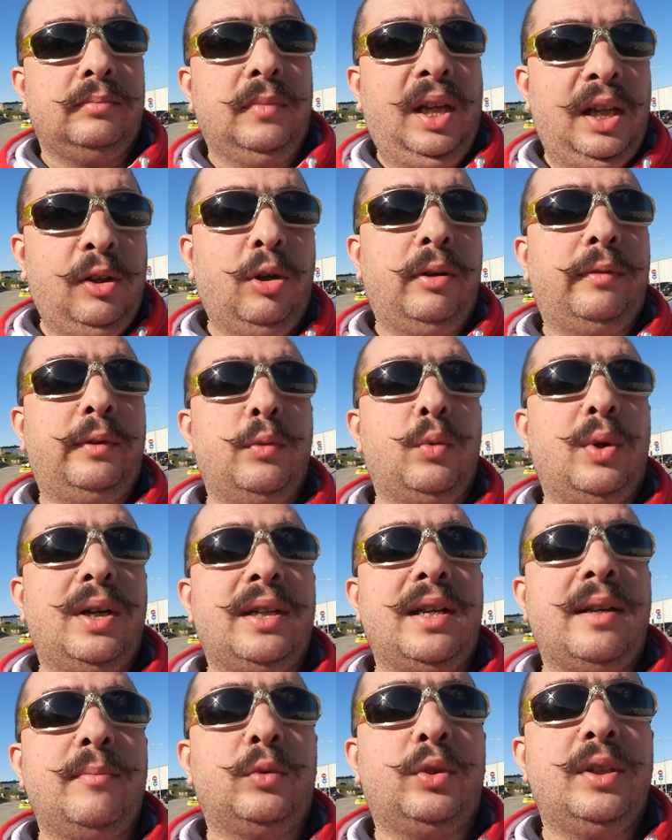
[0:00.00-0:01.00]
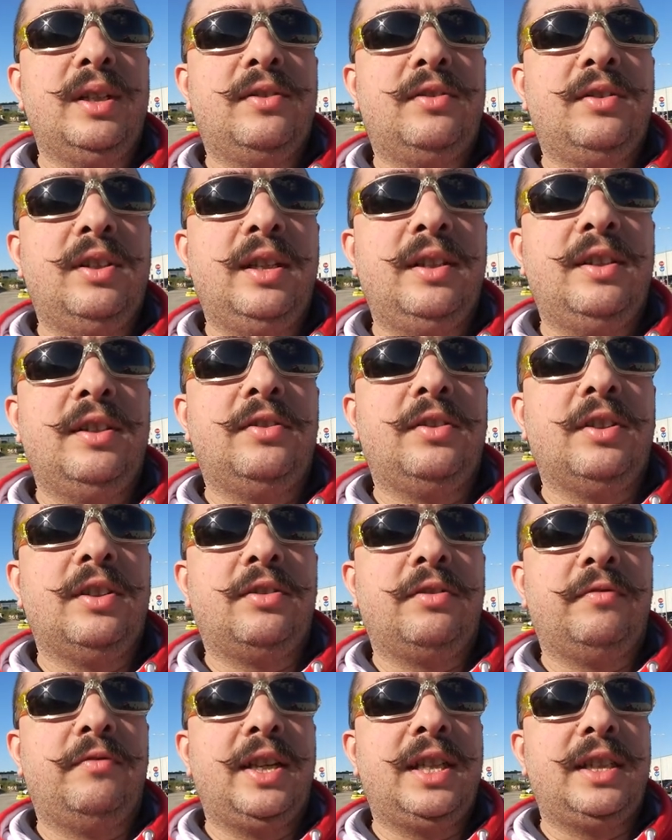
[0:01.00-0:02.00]
Hello everyone, I'm Grizzly, this
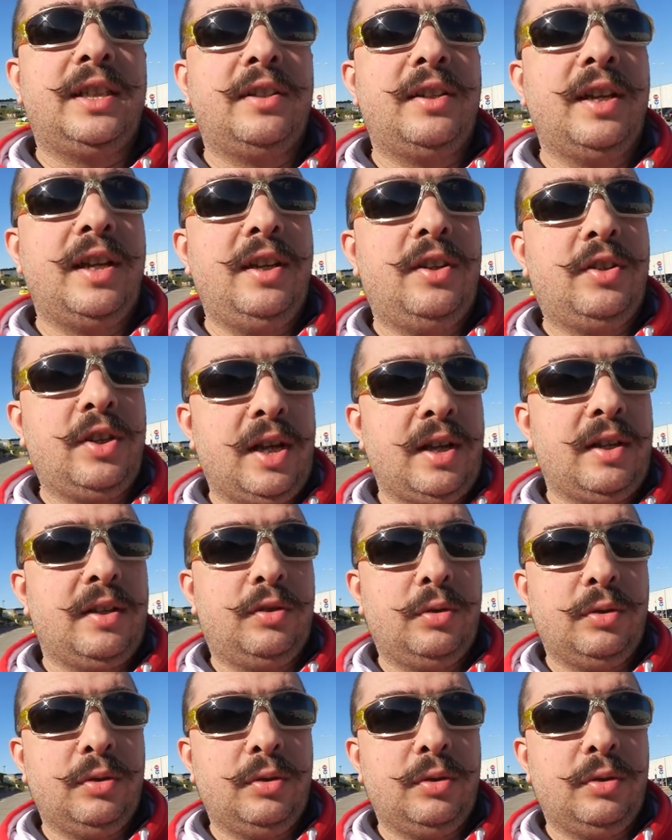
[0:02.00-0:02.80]
is VEDA Day 10.